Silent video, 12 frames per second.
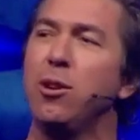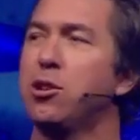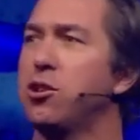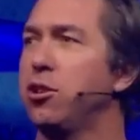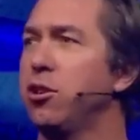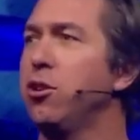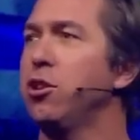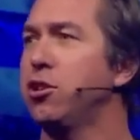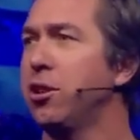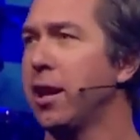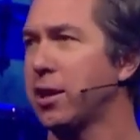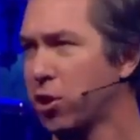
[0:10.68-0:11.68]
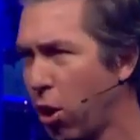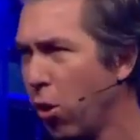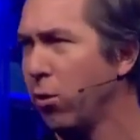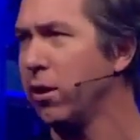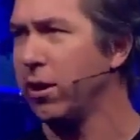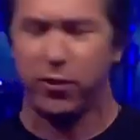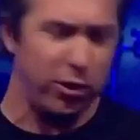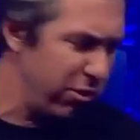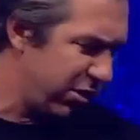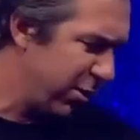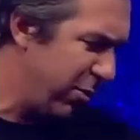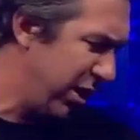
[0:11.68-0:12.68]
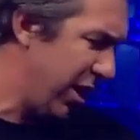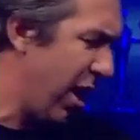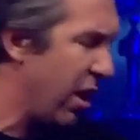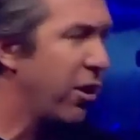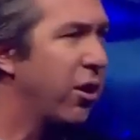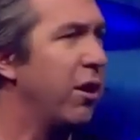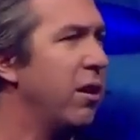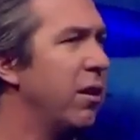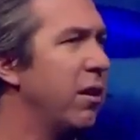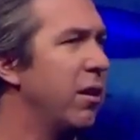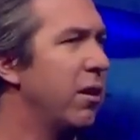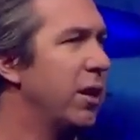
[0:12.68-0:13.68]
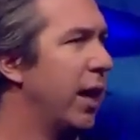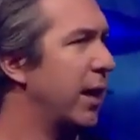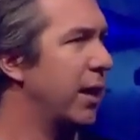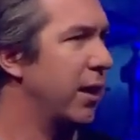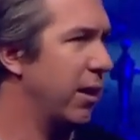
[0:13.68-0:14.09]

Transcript: what you should do? You should, like, totally, if you know someone younger, like,